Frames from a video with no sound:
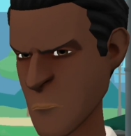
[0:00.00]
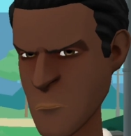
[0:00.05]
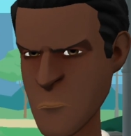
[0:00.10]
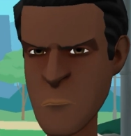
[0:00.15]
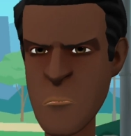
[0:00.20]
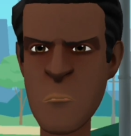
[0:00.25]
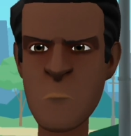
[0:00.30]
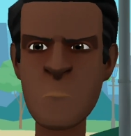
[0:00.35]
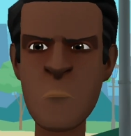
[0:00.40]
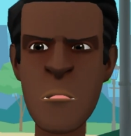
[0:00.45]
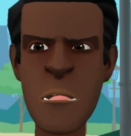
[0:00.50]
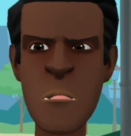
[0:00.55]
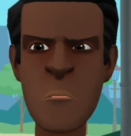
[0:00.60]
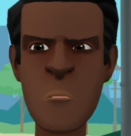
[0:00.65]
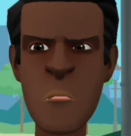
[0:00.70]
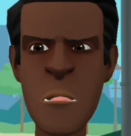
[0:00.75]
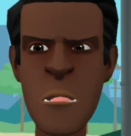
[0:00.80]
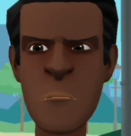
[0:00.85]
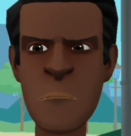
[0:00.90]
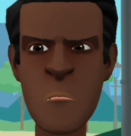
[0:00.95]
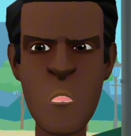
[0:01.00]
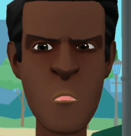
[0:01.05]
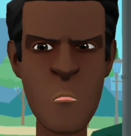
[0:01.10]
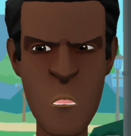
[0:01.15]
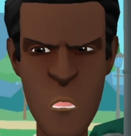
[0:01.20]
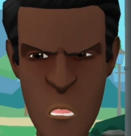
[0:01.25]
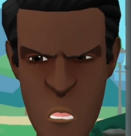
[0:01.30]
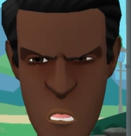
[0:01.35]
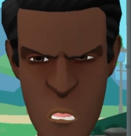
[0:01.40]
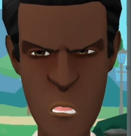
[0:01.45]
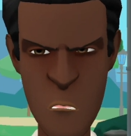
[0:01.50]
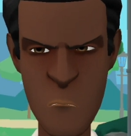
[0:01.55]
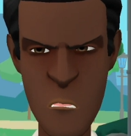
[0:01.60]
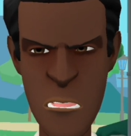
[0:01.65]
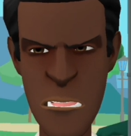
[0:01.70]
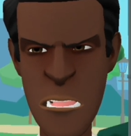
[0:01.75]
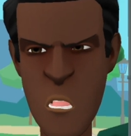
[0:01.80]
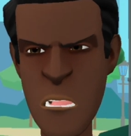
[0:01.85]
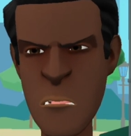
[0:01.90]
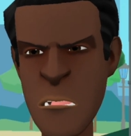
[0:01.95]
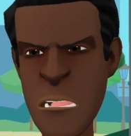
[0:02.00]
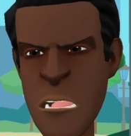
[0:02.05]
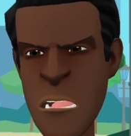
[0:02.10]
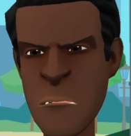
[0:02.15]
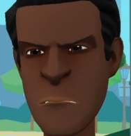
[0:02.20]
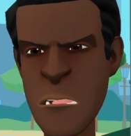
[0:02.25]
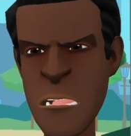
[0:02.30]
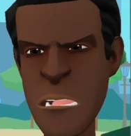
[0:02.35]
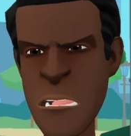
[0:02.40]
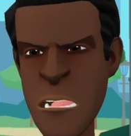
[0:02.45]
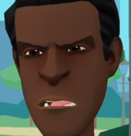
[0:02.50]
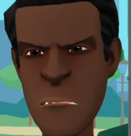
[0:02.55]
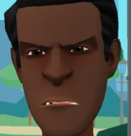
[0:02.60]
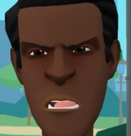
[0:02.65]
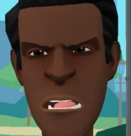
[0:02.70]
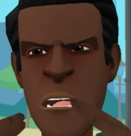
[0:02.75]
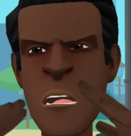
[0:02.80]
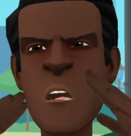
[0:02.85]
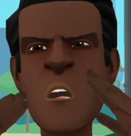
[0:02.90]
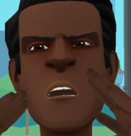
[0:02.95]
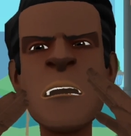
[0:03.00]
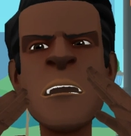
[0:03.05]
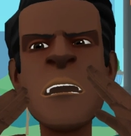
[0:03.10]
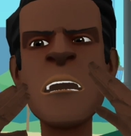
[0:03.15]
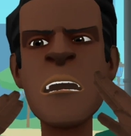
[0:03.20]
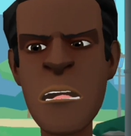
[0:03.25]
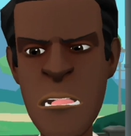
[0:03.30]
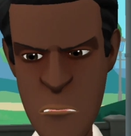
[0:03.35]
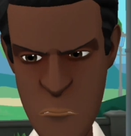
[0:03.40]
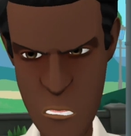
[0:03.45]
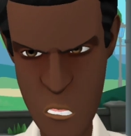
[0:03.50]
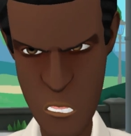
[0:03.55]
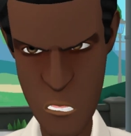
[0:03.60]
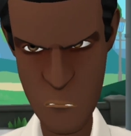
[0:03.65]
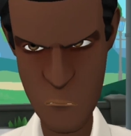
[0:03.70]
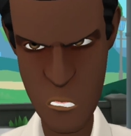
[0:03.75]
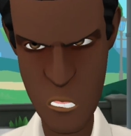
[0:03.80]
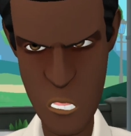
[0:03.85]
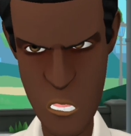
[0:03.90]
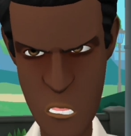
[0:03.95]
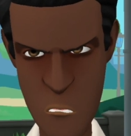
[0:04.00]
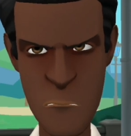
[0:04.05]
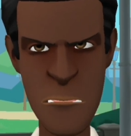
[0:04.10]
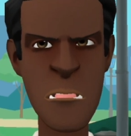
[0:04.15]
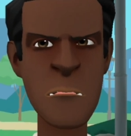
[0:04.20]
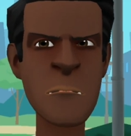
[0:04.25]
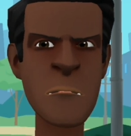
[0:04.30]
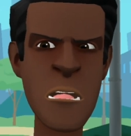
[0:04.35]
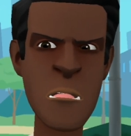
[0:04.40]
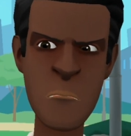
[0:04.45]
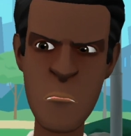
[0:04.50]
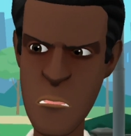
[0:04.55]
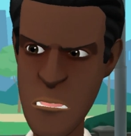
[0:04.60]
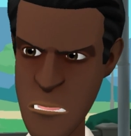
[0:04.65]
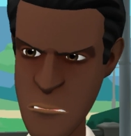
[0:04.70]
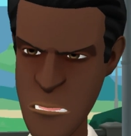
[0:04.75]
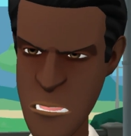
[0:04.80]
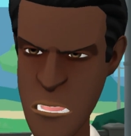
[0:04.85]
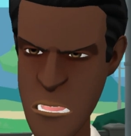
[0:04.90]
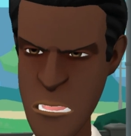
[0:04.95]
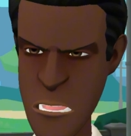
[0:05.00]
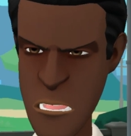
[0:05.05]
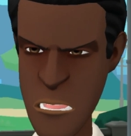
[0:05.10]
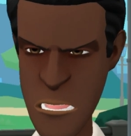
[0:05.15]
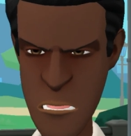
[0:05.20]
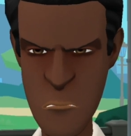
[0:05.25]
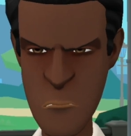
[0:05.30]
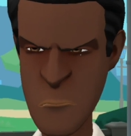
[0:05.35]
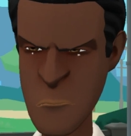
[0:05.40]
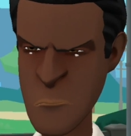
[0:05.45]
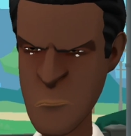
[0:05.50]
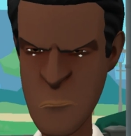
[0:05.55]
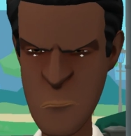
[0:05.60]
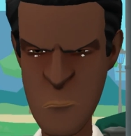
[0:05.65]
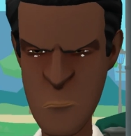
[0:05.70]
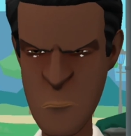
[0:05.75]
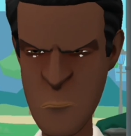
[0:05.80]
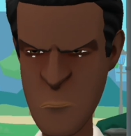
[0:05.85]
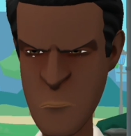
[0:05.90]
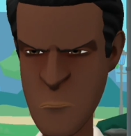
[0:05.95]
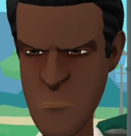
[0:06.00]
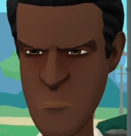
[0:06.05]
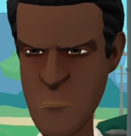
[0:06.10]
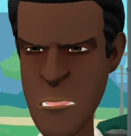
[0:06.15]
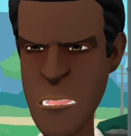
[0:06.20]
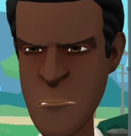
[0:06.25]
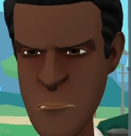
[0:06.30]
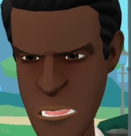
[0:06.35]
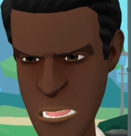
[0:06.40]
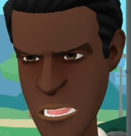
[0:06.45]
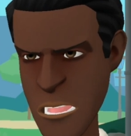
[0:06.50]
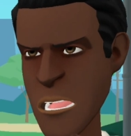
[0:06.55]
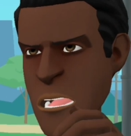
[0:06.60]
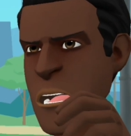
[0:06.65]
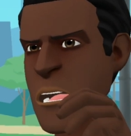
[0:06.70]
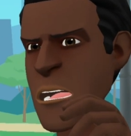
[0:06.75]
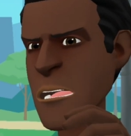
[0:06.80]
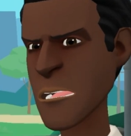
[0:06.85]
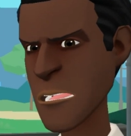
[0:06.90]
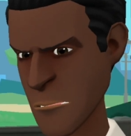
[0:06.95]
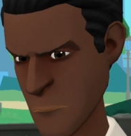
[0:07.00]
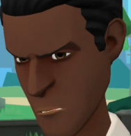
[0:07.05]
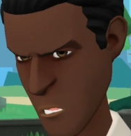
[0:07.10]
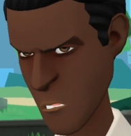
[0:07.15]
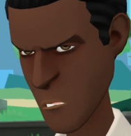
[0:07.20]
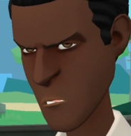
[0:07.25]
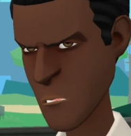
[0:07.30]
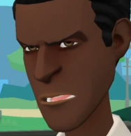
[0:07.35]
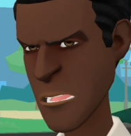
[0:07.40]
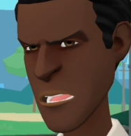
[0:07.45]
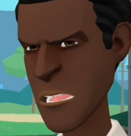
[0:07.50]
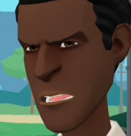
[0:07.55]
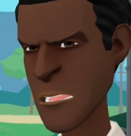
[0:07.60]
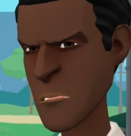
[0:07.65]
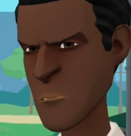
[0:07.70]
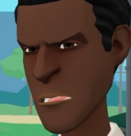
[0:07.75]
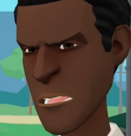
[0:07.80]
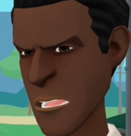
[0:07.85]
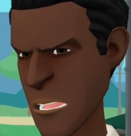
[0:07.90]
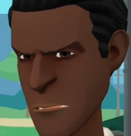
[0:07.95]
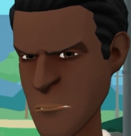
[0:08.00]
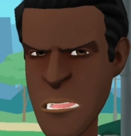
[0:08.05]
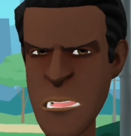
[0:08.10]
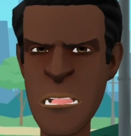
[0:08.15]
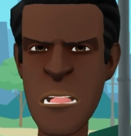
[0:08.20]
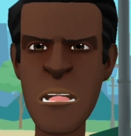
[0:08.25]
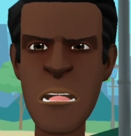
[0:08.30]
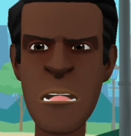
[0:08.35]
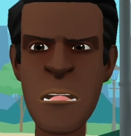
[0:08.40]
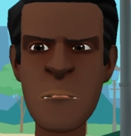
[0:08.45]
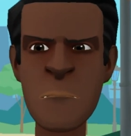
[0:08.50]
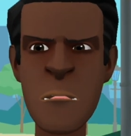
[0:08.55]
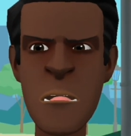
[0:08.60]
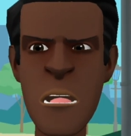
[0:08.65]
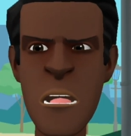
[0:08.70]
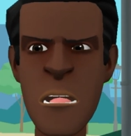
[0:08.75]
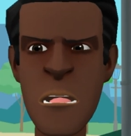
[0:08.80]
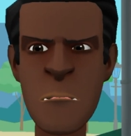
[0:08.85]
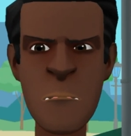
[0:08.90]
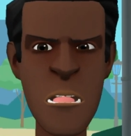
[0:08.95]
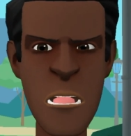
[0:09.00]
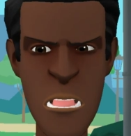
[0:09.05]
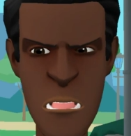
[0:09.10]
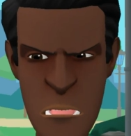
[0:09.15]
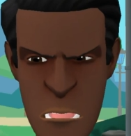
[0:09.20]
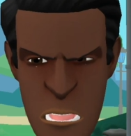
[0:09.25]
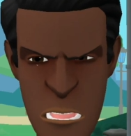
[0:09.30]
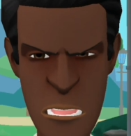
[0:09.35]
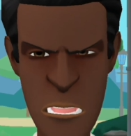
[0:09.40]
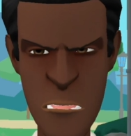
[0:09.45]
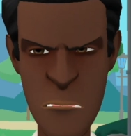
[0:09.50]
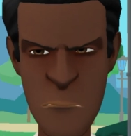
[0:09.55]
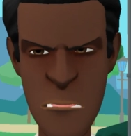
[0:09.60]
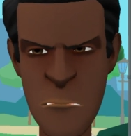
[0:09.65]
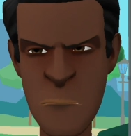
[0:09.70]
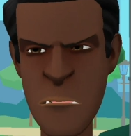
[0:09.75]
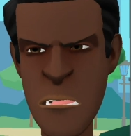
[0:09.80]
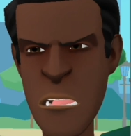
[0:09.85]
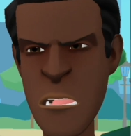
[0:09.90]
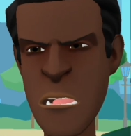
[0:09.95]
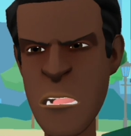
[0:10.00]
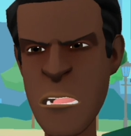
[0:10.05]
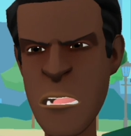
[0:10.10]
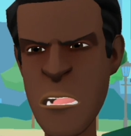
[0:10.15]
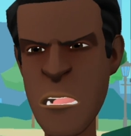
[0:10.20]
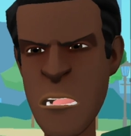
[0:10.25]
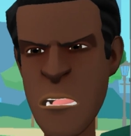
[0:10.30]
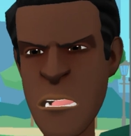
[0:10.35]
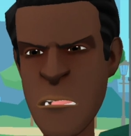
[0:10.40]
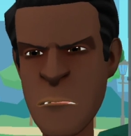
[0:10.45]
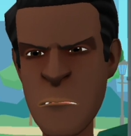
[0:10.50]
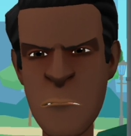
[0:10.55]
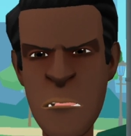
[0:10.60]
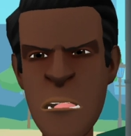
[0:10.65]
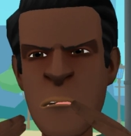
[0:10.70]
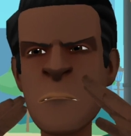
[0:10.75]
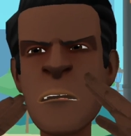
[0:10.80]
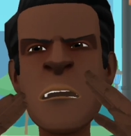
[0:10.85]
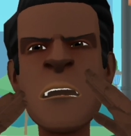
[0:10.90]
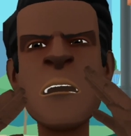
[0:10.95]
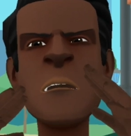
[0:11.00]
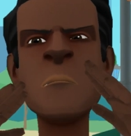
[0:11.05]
Even Firebuds handles this stuff better, because at least they acknowledged it in some episodes. What's even the point of making Ice Cub have a disability if it's not even gonna matter in the end?